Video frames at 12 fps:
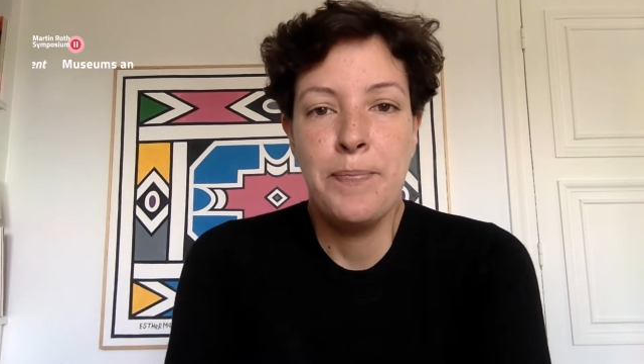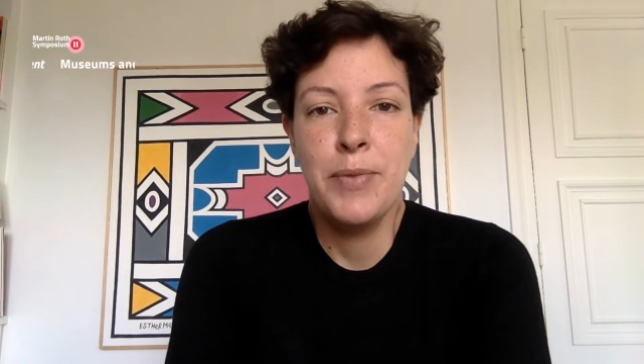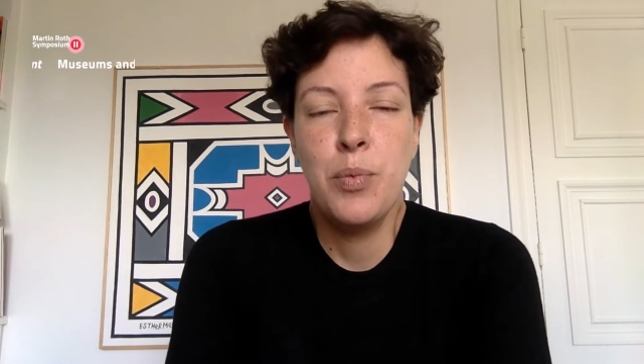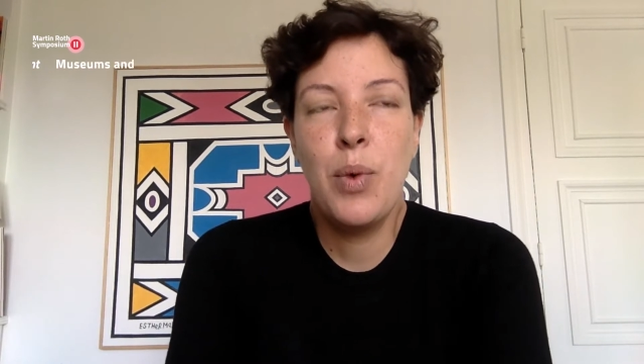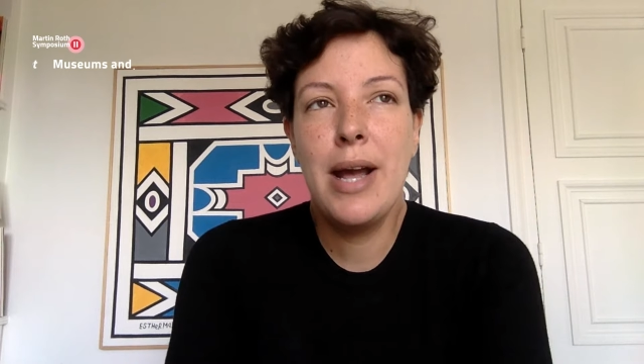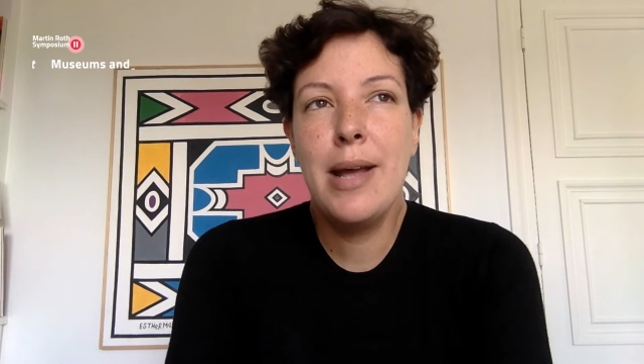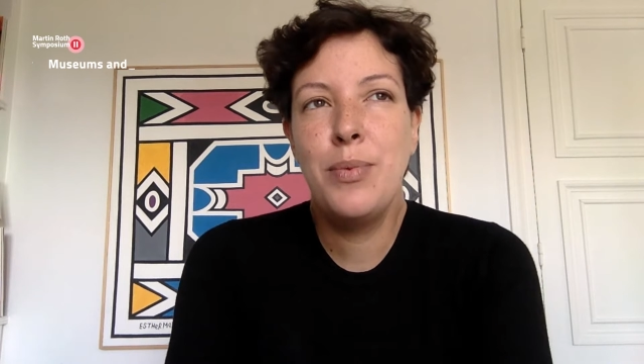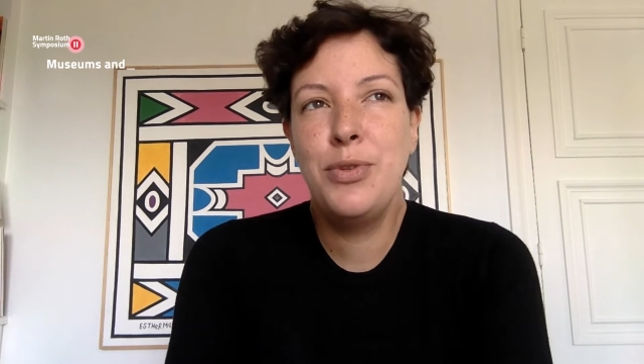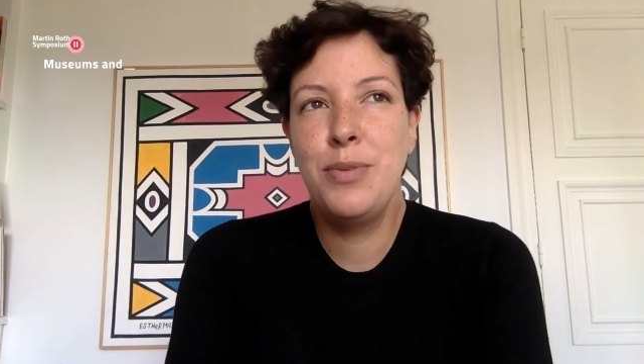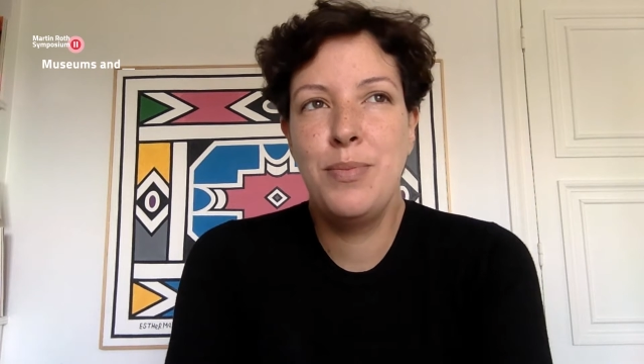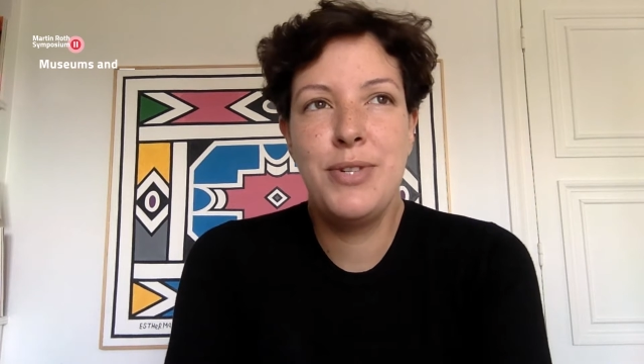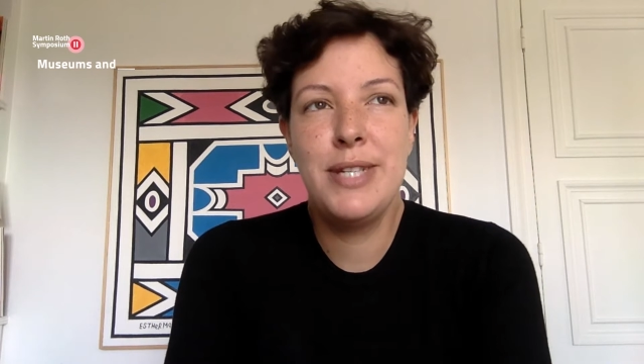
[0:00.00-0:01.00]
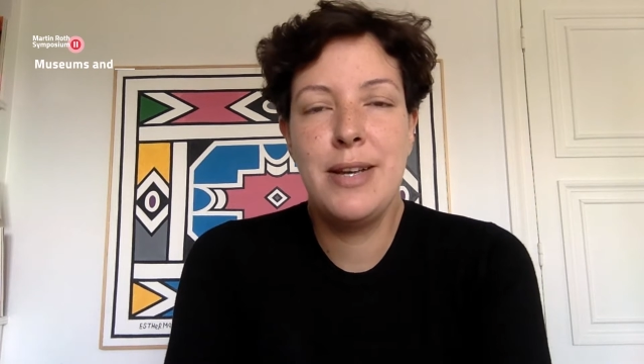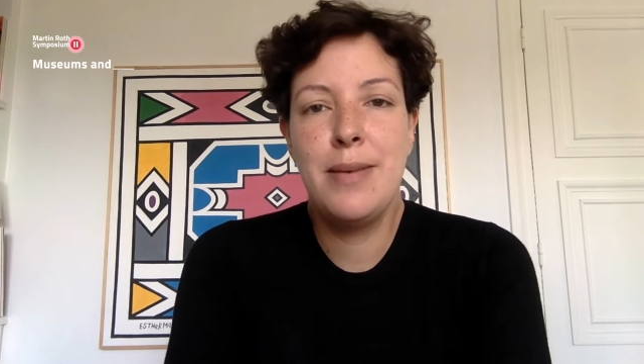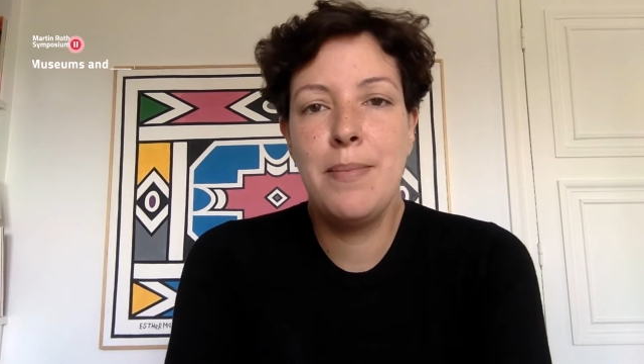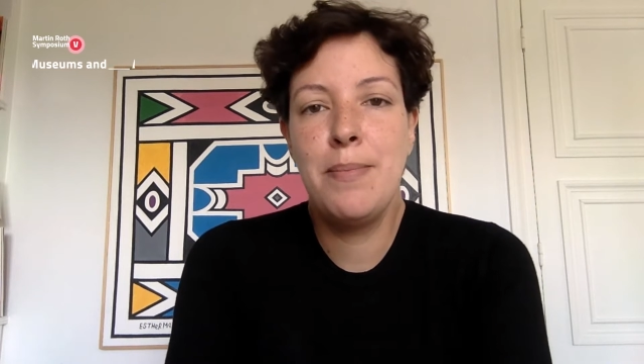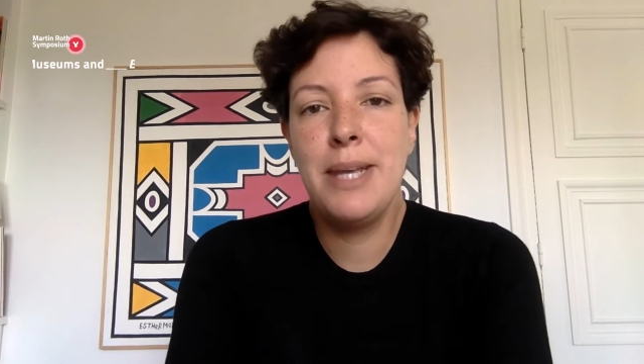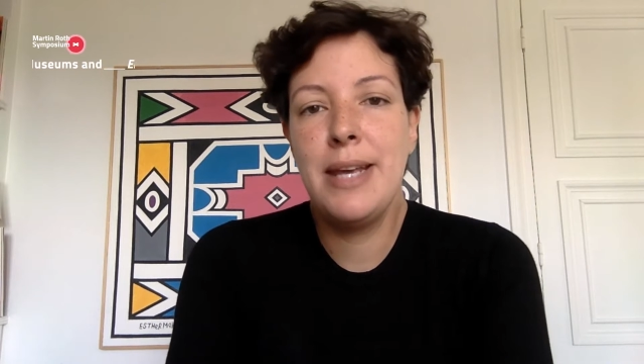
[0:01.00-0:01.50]
Why would the
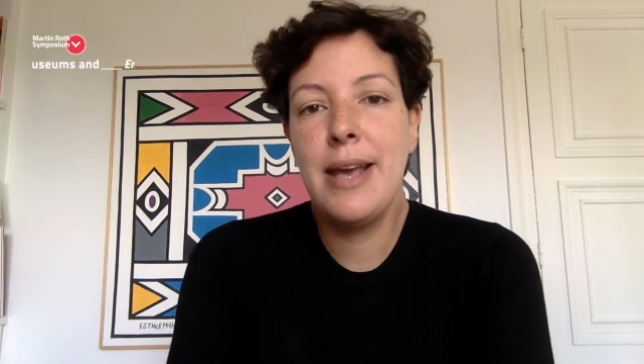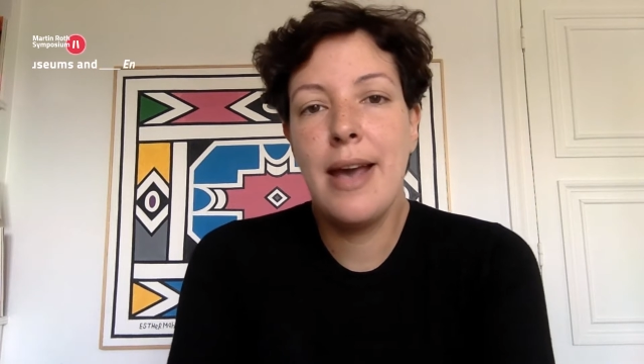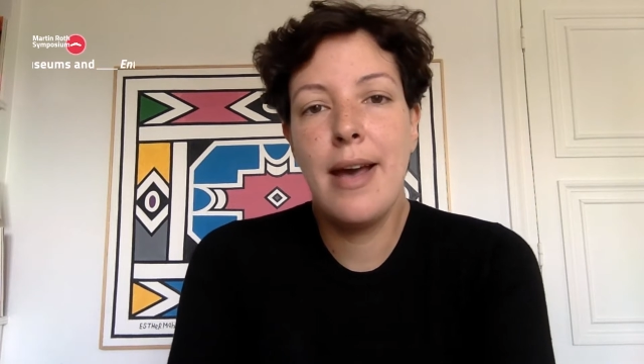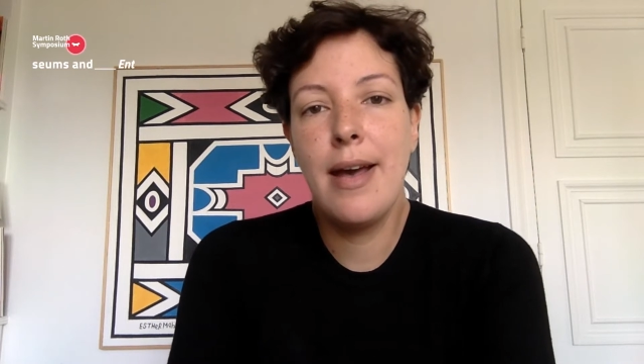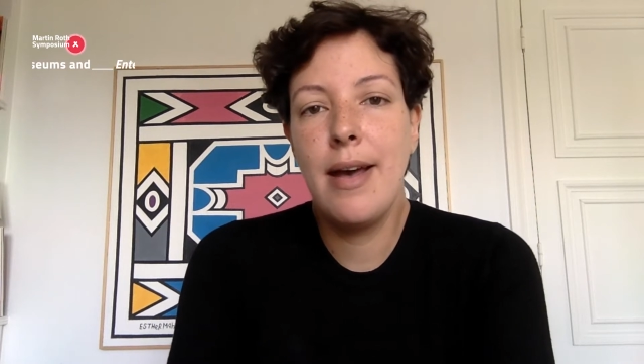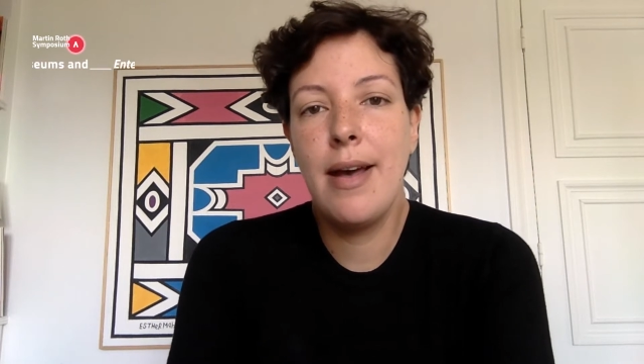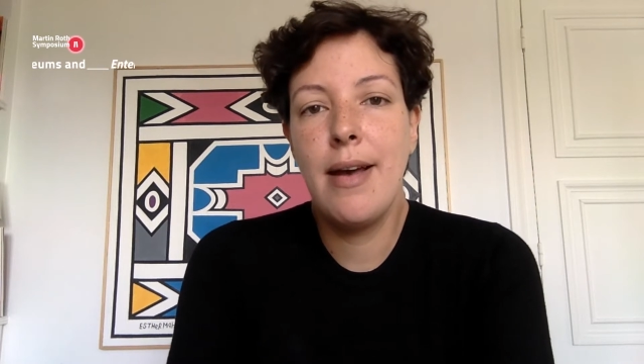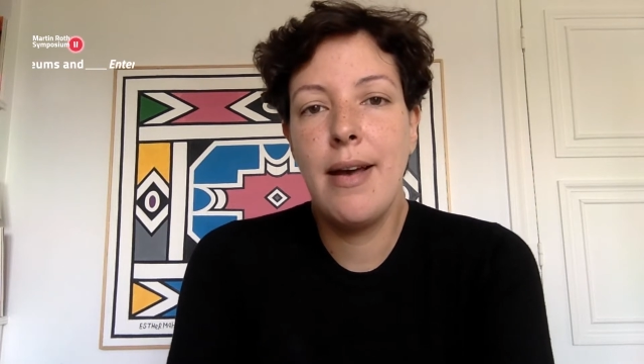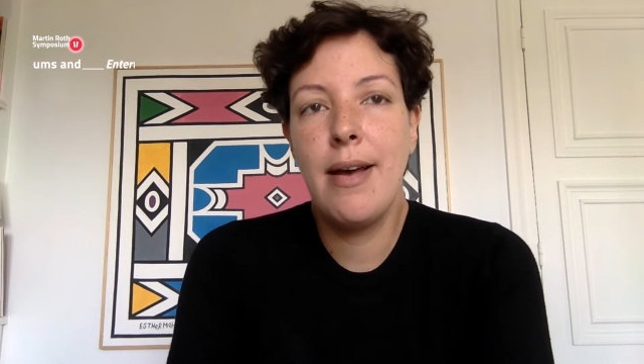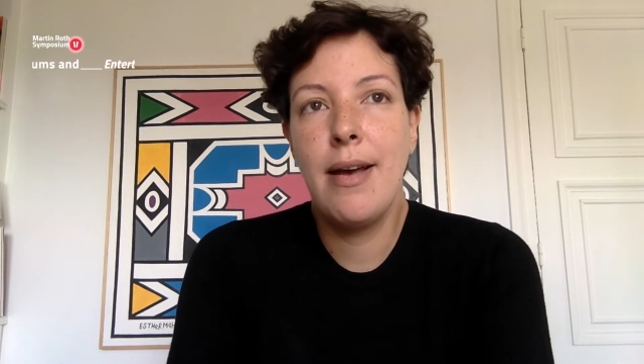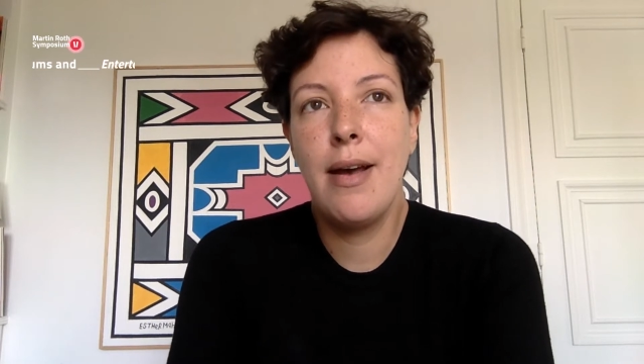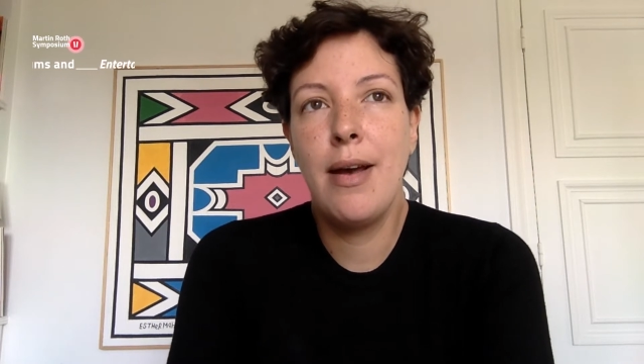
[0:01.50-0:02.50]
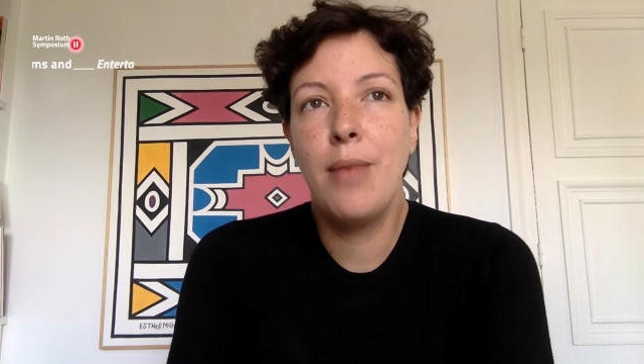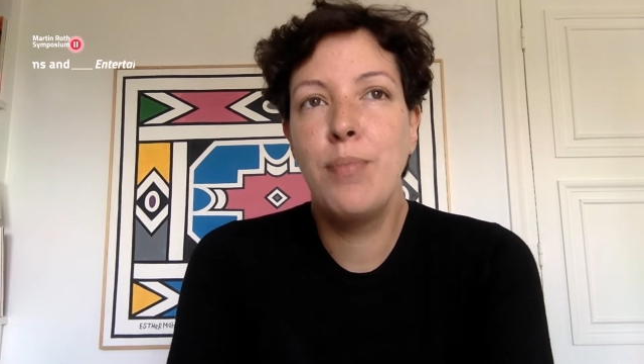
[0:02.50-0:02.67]
museum be a